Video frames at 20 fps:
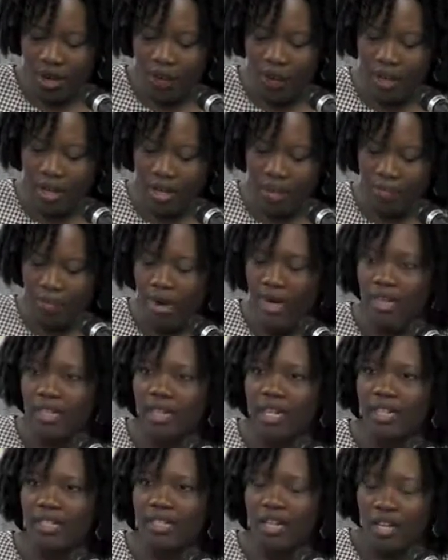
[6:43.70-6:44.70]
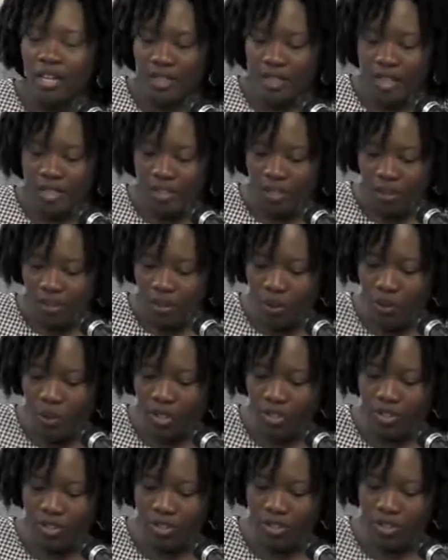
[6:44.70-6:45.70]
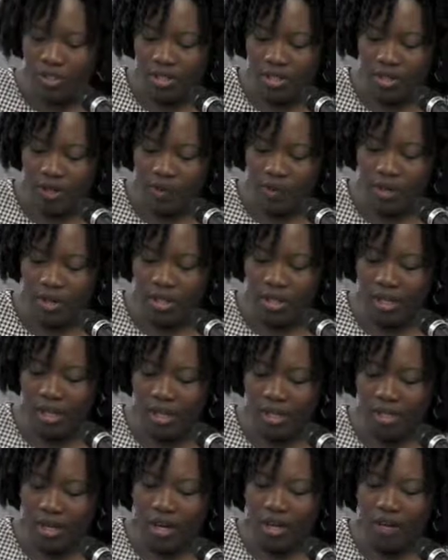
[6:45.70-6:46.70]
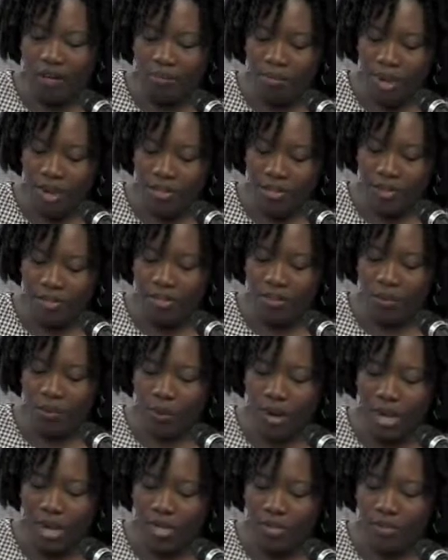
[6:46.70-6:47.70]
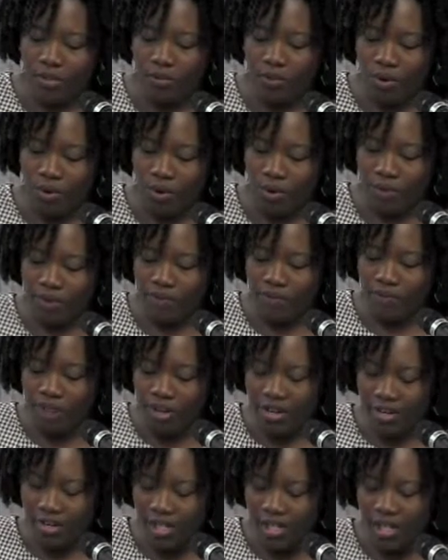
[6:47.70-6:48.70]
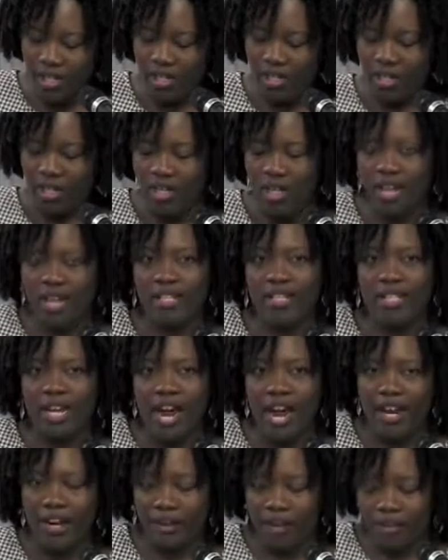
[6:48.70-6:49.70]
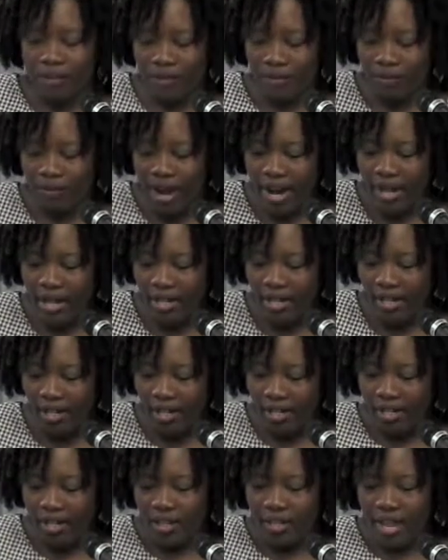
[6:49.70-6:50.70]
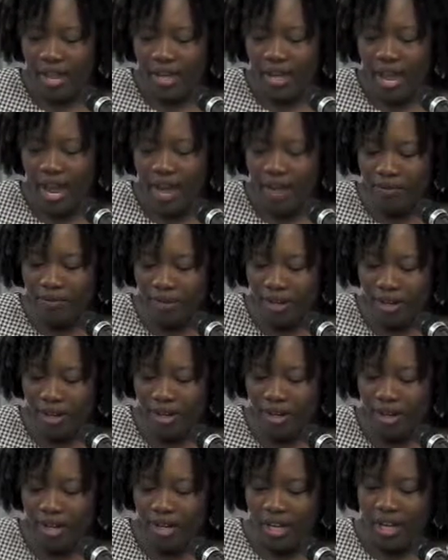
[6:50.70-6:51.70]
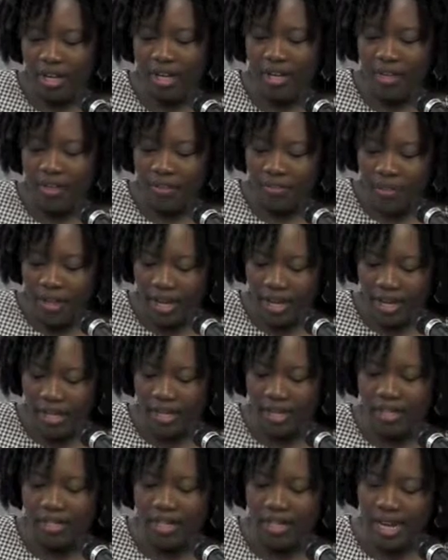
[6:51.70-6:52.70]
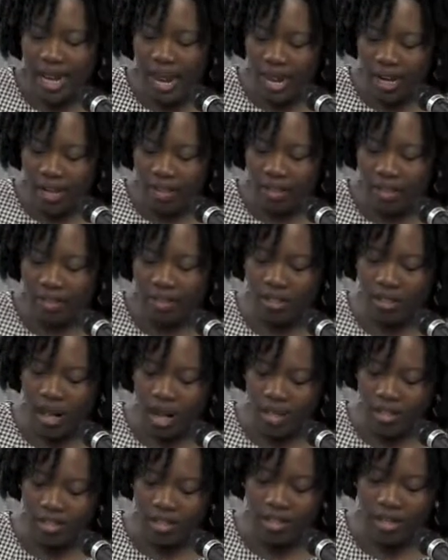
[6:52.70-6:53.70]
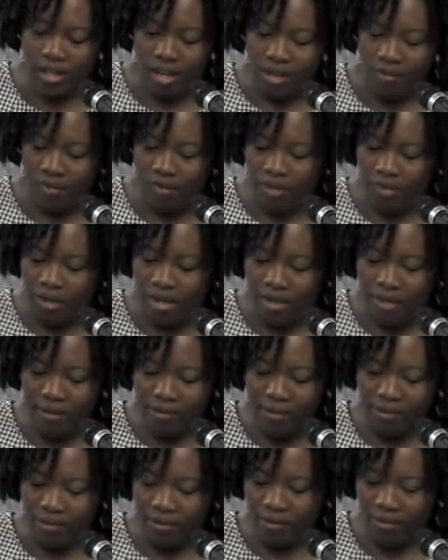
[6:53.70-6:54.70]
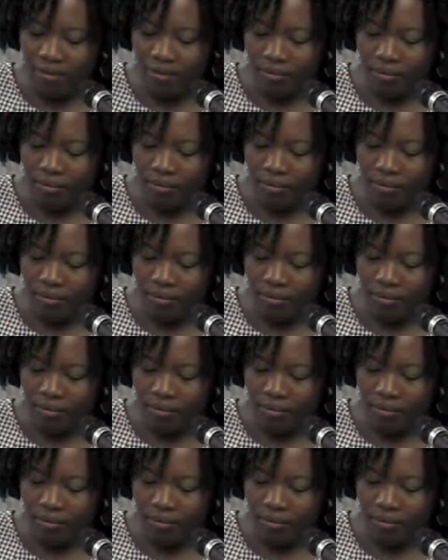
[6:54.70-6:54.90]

When the pundit lit the torch to the wood, her mother's wails rose, first a tired thread, then heavier in thick, tangled knots of grief.